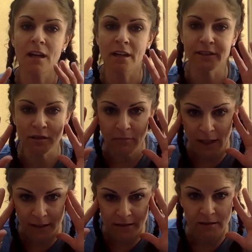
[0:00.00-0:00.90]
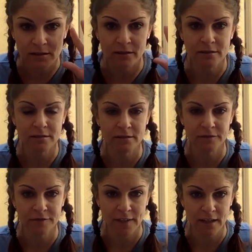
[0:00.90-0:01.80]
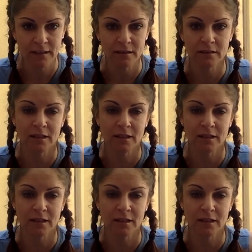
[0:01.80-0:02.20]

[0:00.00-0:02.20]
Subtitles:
and your mind starts to fade